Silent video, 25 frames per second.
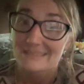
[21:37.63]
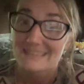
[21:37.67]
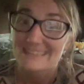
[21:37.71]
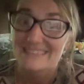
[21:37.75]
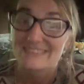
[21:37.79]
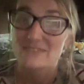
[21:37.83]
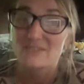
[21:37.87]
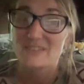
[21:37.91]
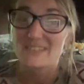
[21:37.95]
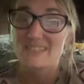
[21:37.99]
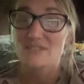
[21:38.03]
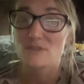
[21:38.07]

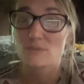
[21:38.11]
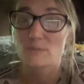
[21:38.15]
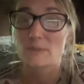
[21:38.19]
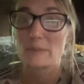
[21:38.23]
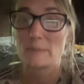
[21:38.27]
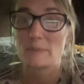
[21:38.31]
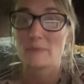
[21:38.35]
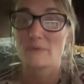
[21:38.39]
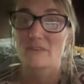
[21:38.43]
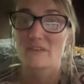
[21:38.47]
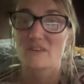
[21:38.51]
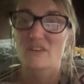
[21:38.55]
So these are
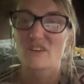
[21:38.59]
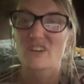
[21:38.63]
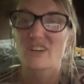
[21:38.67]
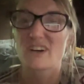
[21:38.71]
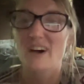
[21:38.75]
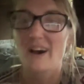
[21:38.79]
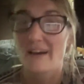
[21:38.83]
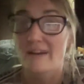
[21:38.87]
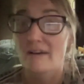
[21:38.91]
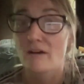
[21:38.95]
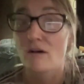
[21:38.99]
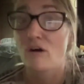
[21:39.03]
people that are
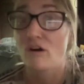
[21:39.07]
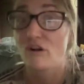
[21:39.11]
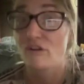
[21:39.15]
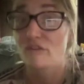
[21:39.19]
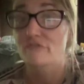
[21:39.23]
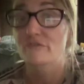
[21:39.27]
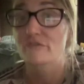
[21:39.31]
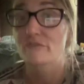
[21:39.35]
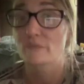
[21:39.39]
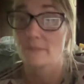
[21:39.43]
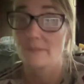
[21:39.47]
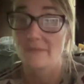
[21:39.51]
cut off
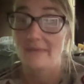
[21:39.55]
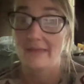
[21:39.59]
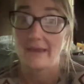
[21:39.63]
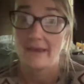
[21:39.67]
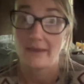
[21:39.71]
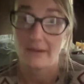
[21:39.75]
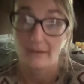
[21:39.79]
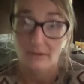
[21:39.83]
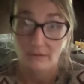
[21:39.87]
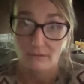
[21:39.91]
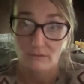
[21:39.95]
from that.